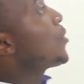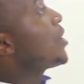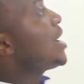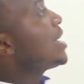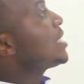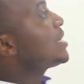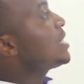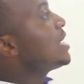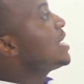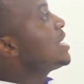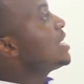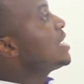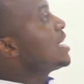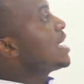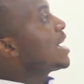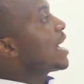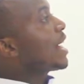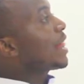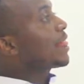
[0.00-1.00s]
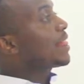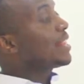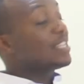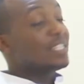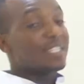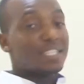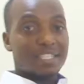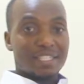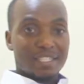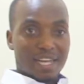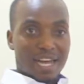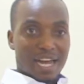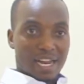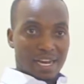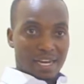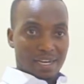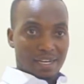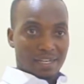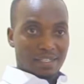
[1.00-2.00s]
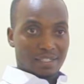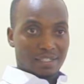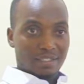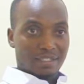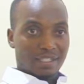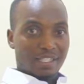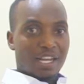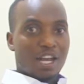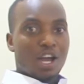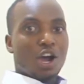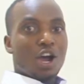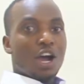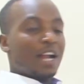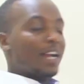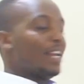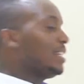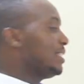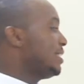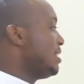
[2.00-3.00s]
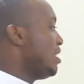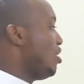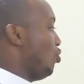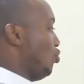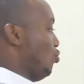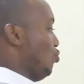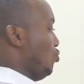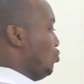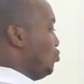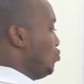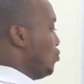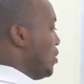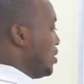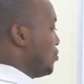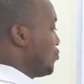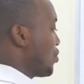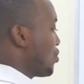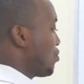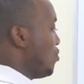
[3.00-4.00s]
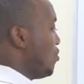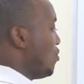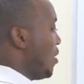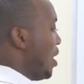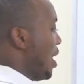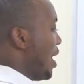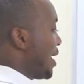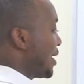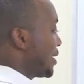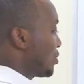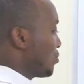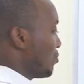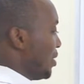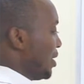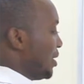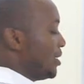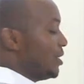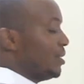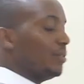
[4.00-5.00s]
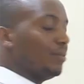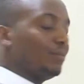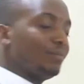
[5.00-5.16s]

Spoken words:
we are saying this is R. Let's now go to what we call R squared.